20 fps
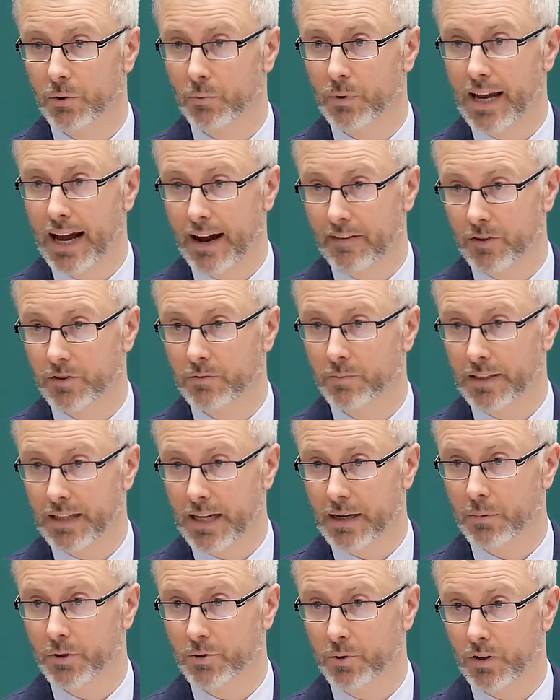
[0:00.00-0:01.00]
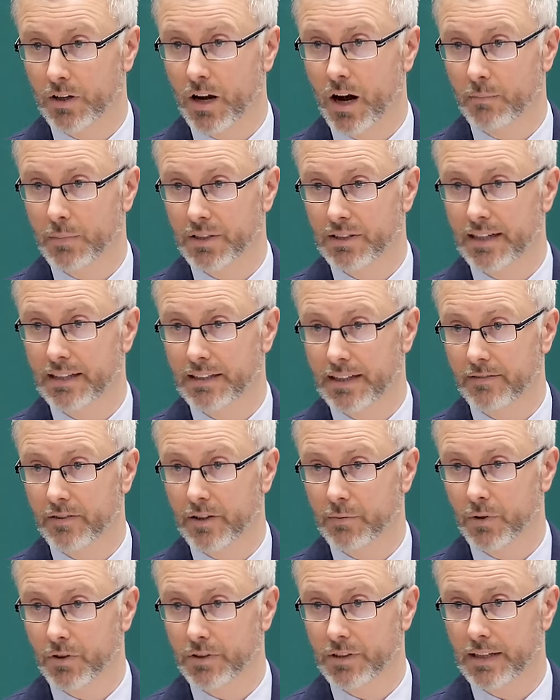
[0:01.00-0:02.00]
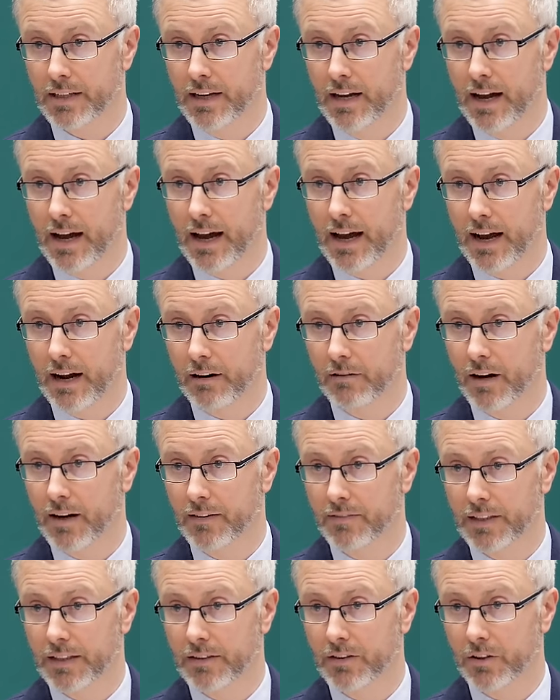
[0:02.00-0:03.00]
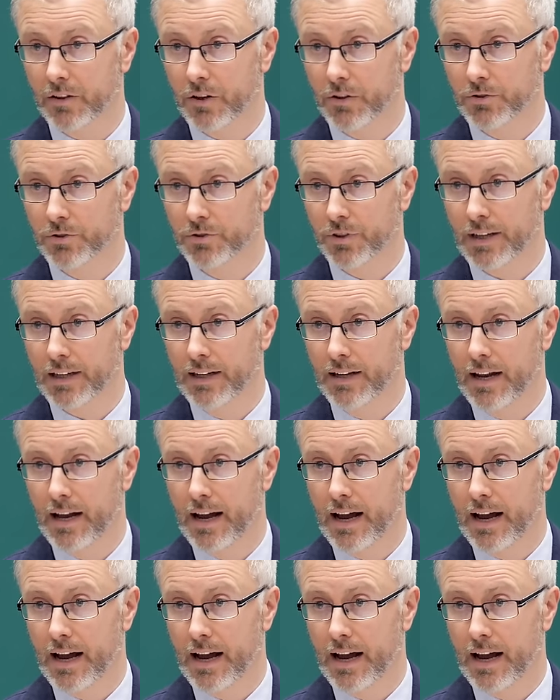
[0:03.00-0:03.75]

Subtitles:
we haven't been able to accommodate everybody arriving in the country.